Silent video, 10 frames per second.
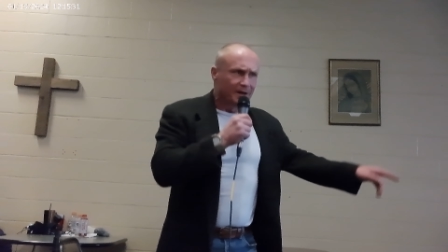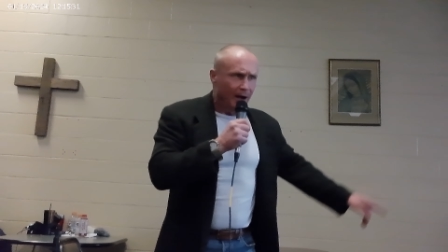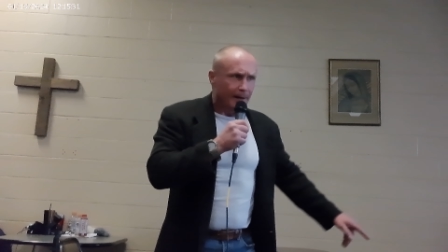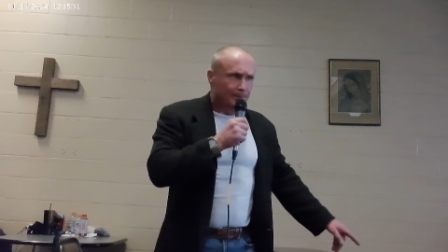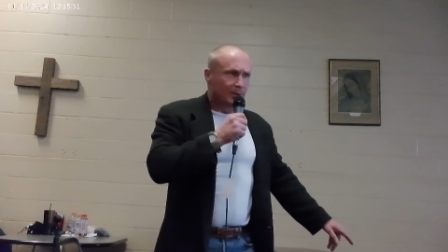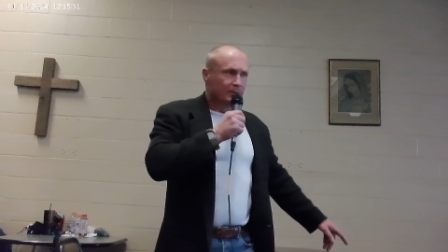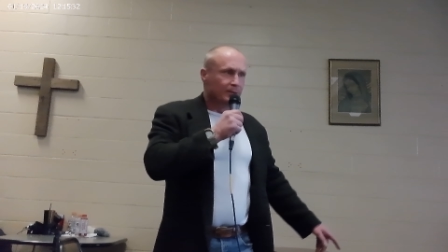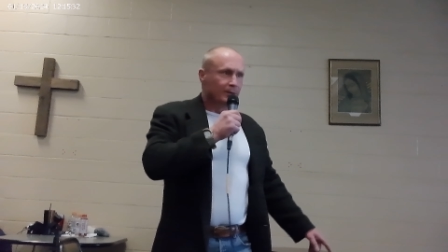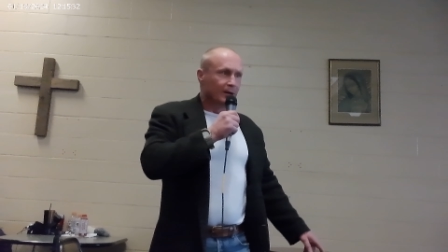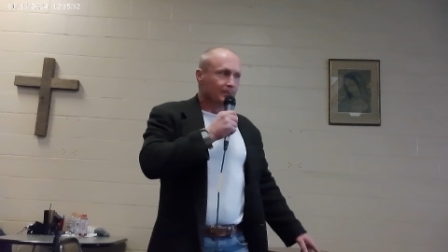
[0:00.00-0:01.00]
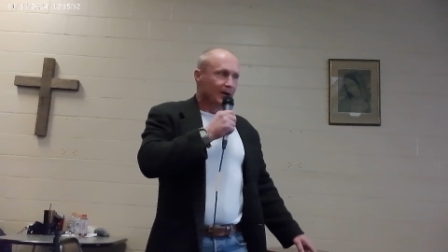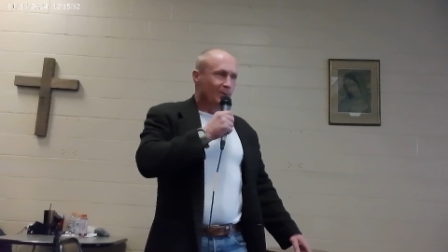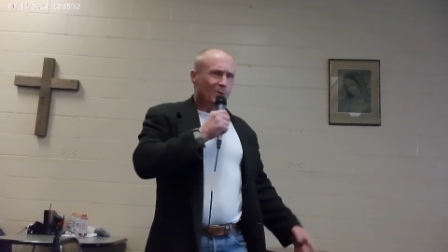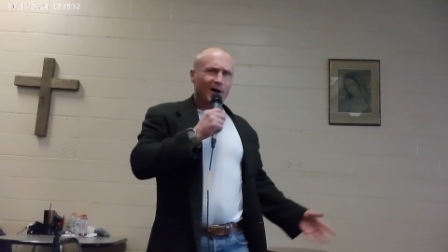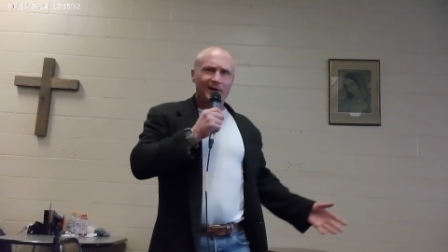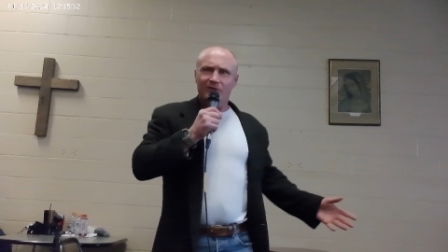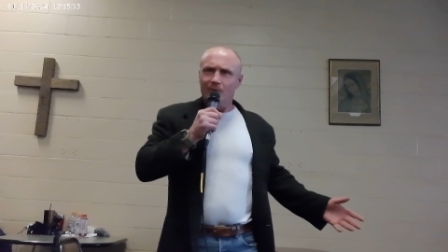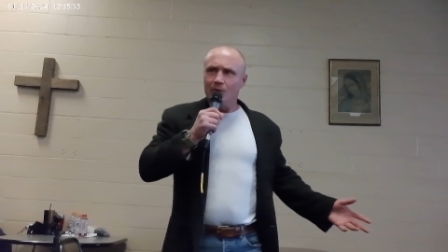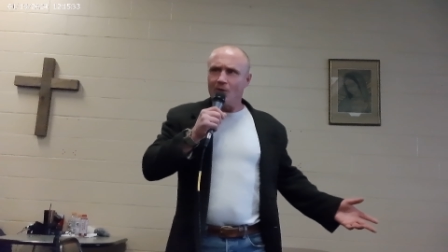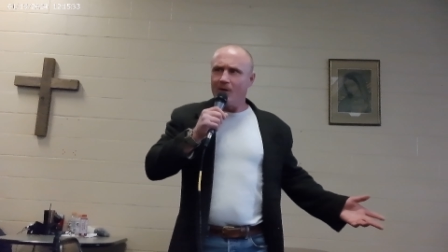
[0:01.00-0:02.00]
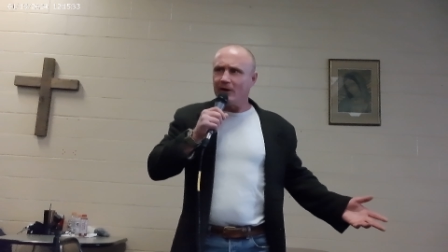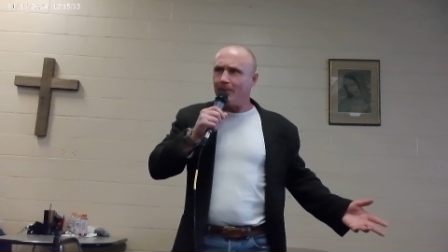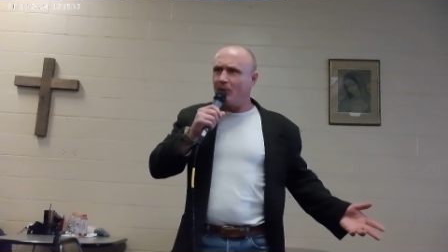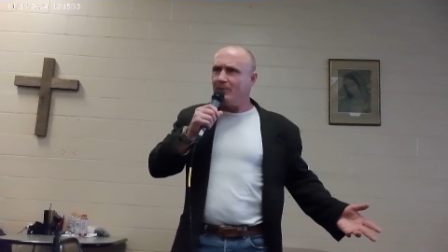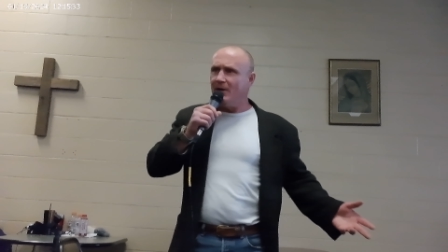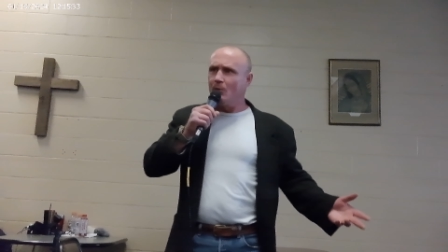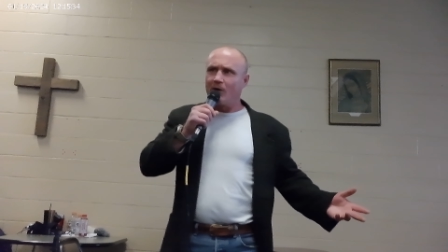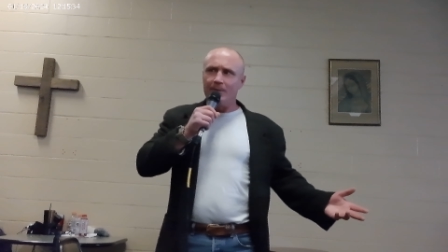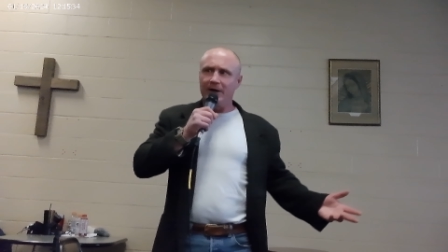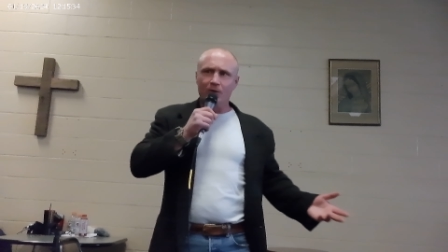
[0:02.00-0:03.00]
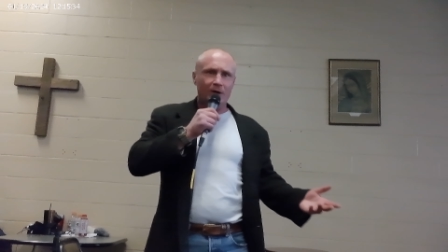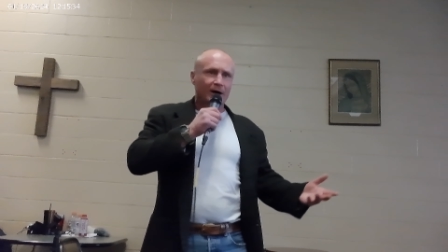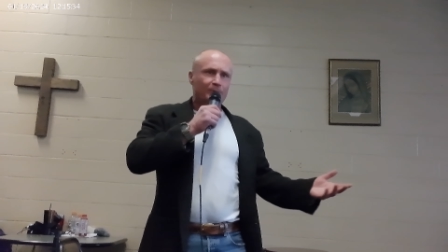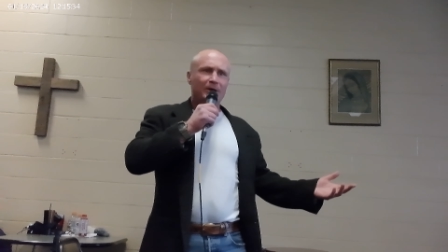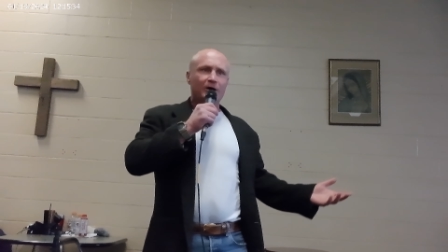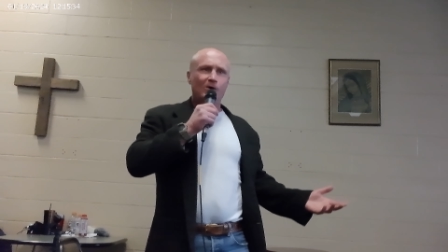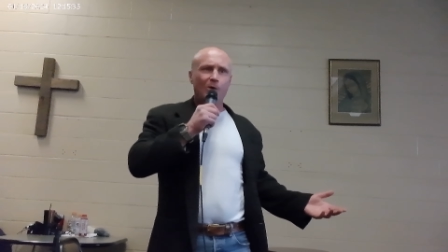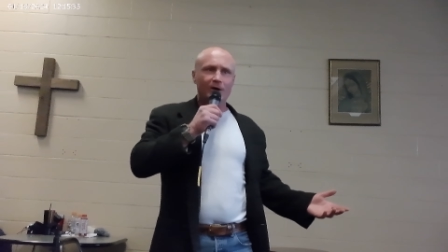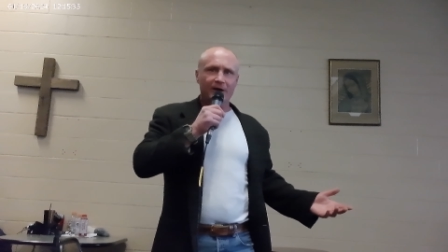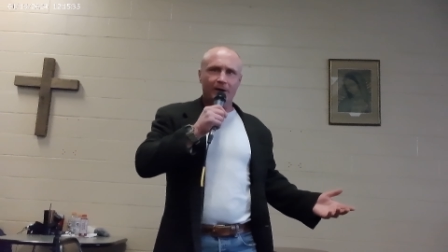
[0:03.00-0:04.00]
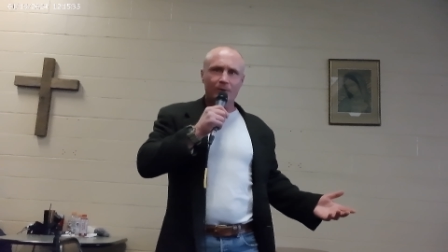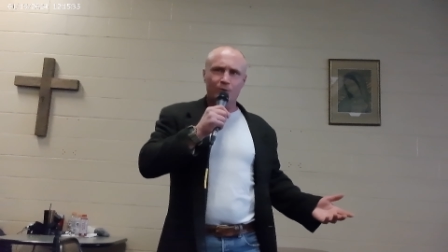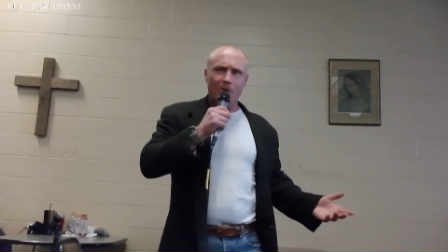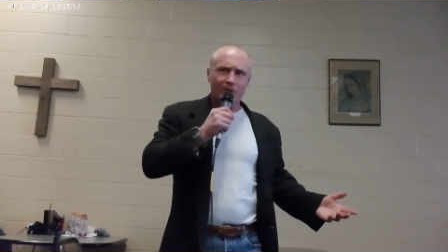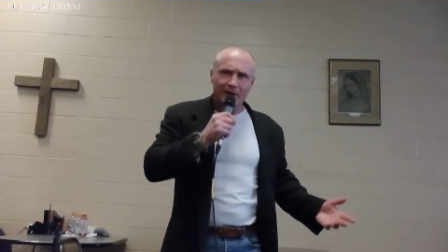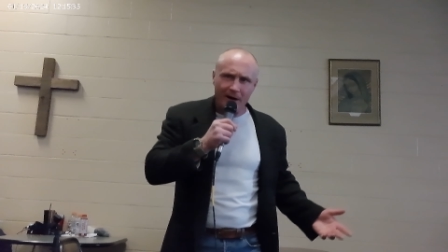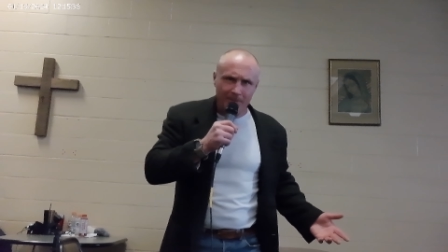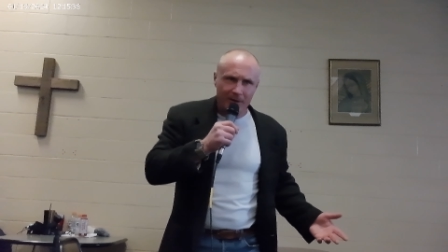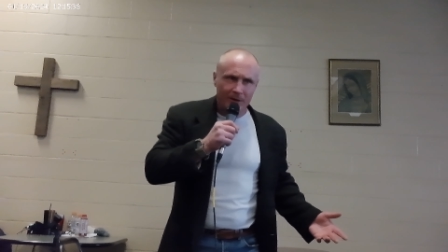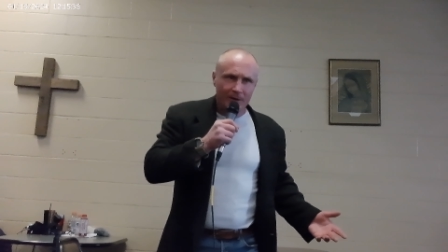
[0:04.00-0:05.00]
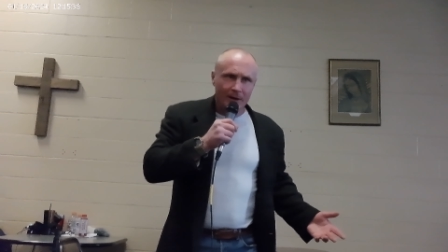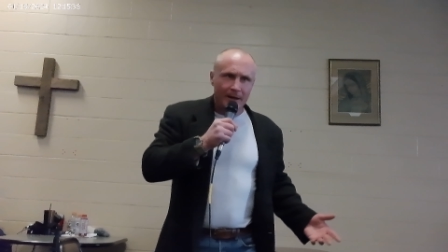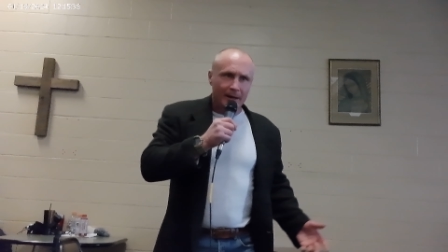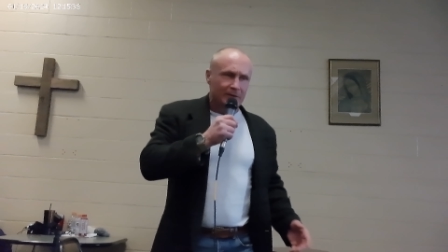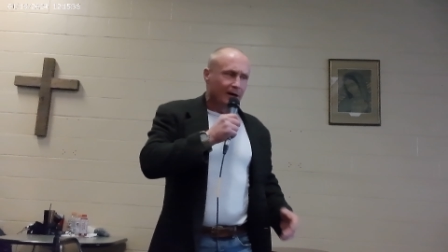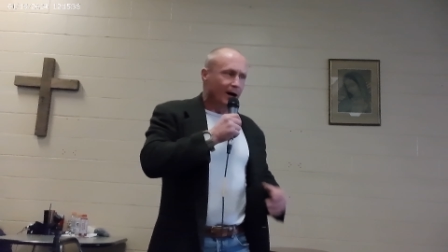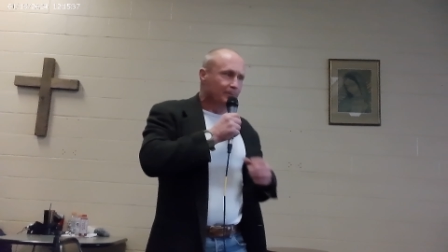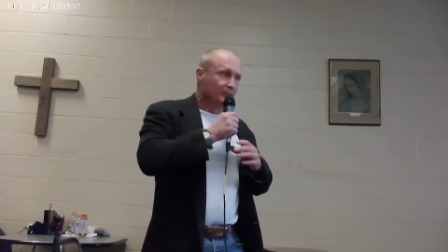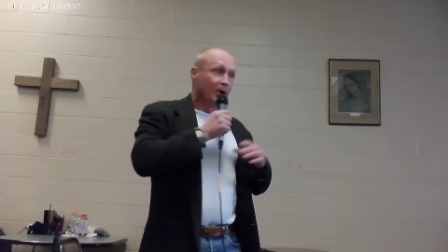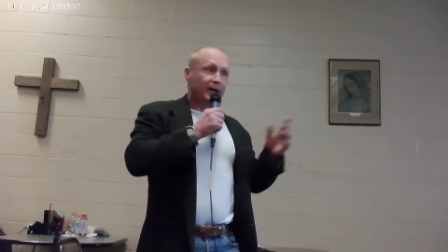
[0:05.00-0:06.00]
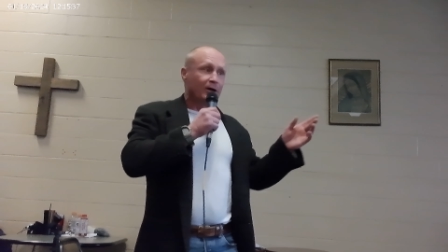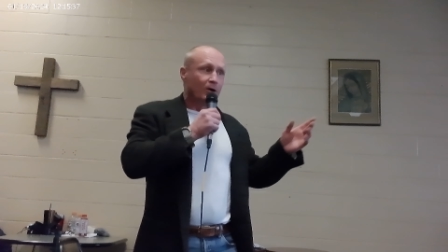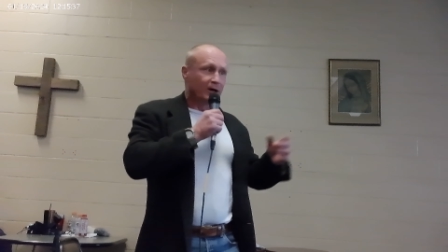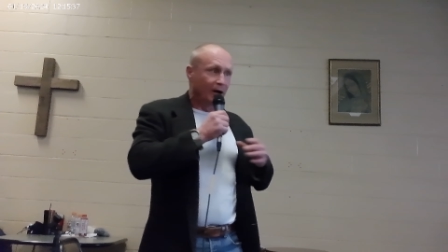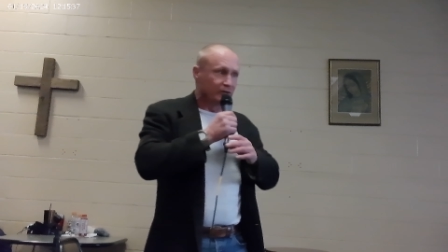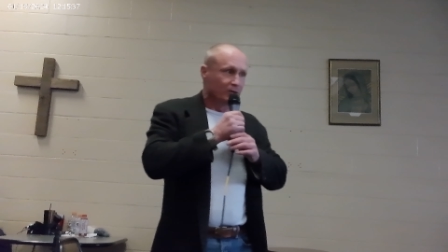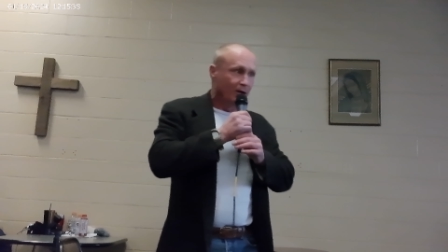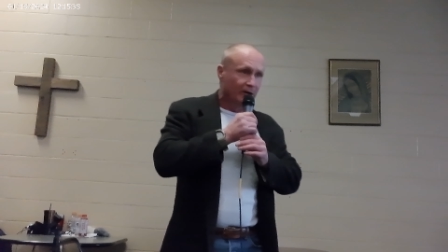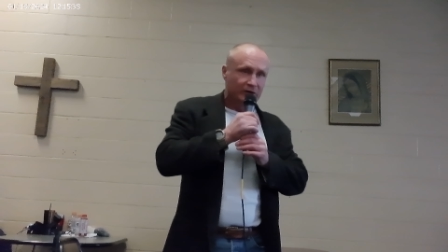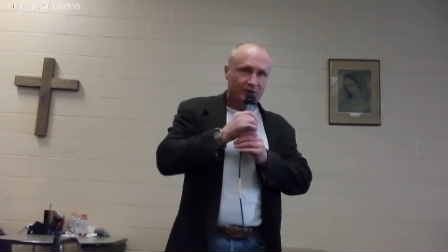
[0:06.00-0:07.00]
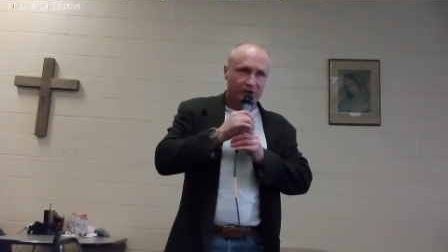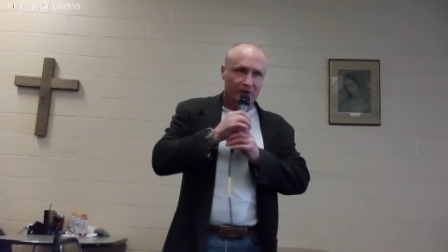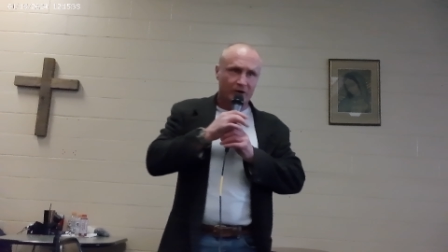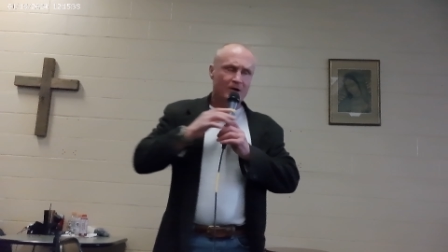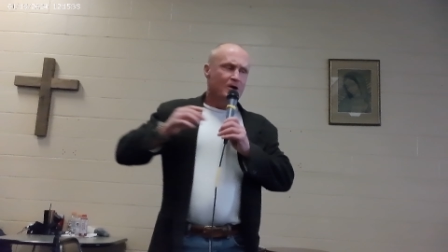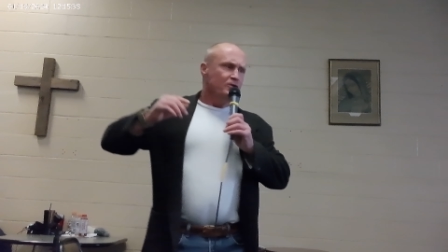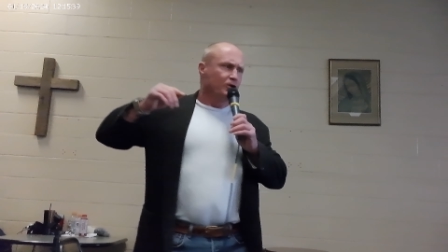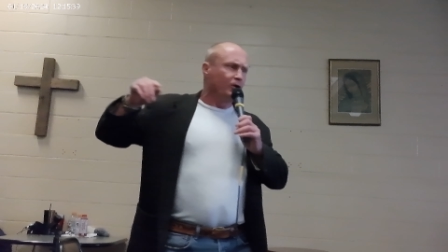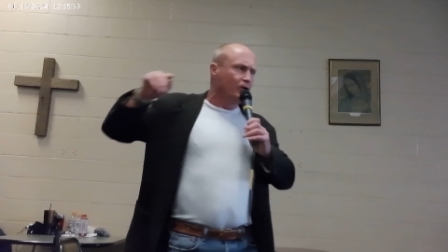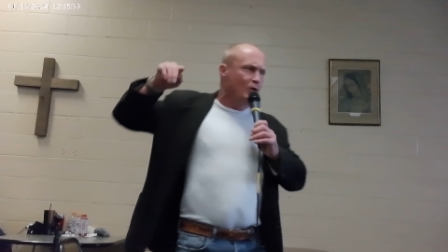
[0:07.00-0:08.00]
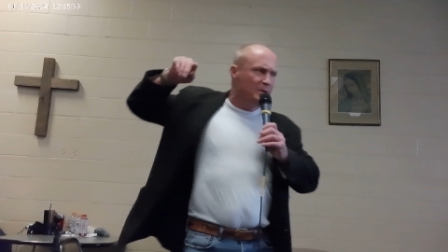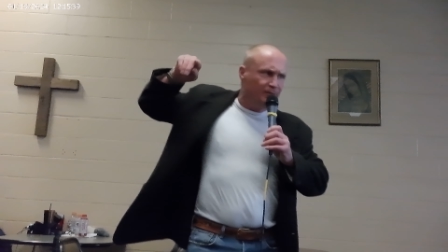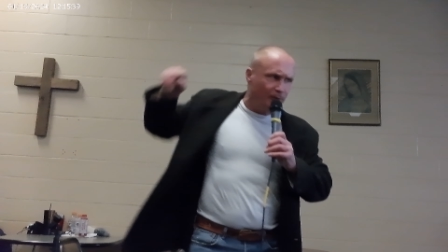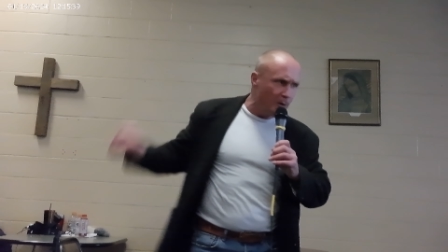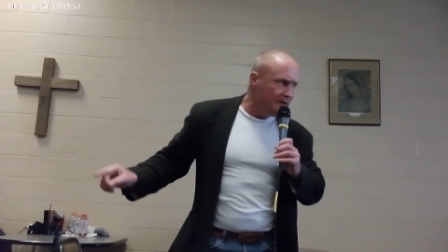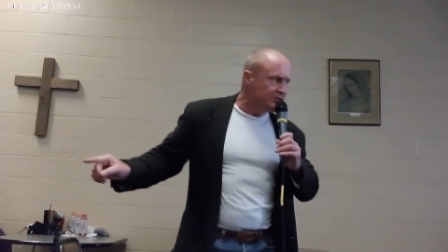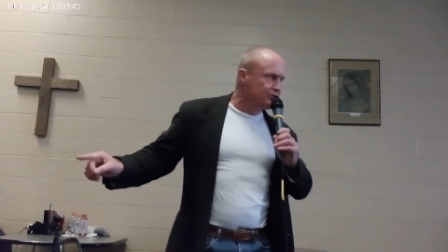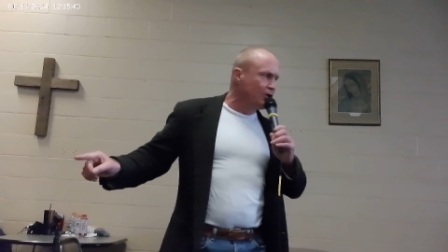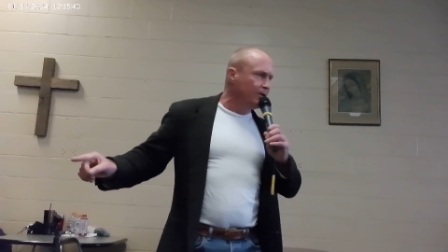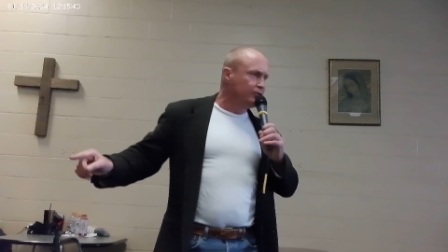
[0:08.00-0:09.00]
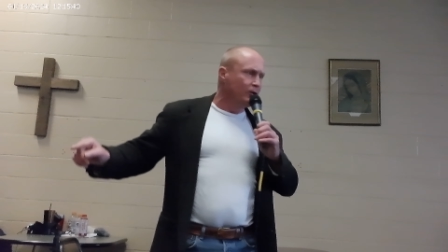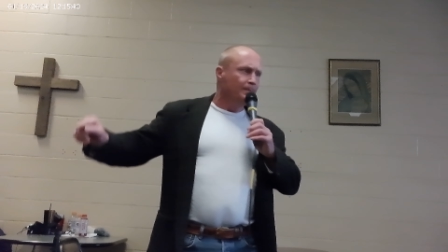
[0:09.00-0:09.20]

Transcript: it up. And I'm like, What? Well, roll it up. What do you mean? Where am I going? I haven't been to court yet. Roll it up and the cops breaking all kinds of laws, he says, you're going to go before this judge.